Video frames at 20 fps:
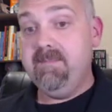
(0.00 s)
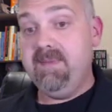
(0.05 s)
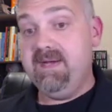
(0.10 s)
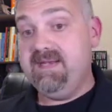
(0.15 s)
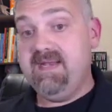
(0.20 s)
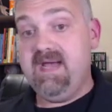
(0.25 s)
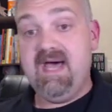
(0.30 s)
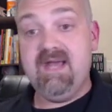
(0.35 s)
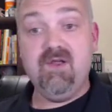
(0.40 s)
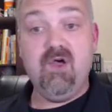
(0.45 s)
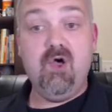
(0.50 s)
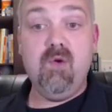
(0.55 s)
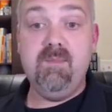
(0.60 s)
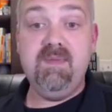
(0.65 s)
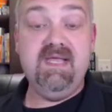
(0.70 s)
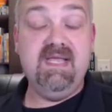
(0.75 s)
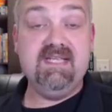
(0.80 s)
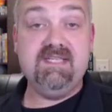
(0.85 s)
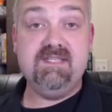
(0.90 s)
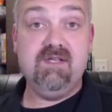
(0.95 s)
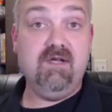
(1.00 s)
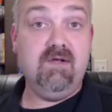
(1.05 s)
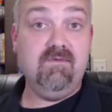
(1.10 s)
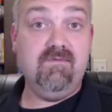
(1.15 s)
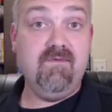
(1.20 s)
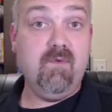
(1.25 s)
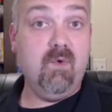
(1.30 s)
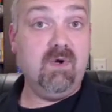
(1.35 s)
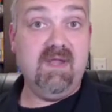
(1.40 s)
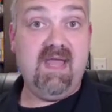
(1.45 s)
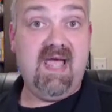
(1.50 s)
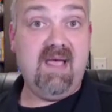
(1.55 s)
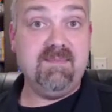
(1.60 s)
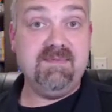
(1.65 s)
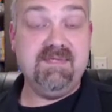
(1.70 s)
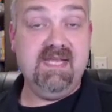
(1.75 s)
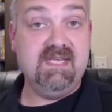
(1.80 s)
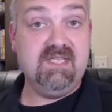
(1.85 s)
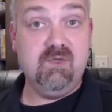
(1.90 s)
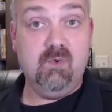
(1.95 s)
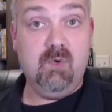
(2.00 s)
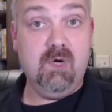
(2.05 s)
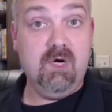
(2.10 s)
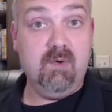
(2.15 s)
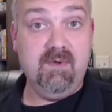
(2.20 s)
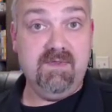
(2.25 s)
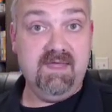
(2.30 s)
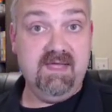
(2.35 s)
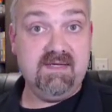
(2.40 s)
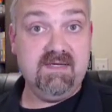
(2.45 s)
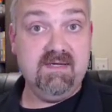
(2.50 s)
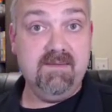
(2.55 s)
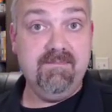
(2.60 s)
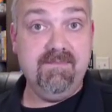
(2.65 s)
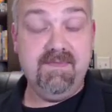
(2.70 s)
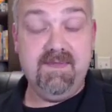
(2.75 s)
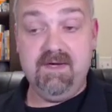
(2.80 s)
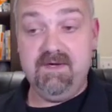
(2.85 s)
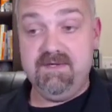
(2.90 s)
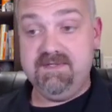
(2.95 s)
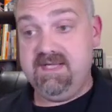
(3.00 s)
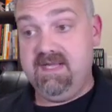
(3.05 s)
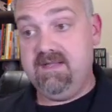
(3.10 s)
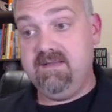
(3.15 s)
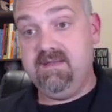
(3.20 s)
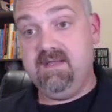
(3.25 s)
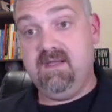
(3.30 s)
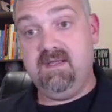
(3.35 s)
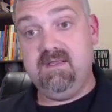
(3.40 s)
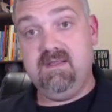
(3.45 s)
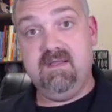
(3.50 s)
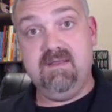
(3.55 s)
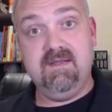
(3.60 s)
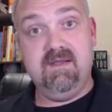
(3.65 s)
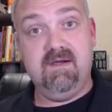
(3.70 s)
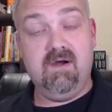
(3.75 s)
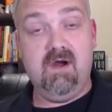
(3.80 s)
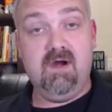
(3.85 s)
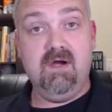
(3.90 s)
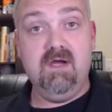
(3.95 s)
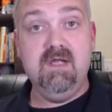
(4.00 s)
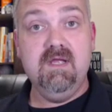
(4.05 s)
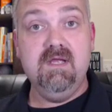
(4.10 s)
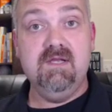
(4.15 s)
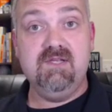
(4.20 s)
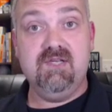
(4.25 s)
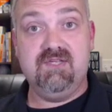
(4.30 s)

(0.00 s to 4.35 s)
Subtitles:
but not all BSL-4 labs get to work with it. There are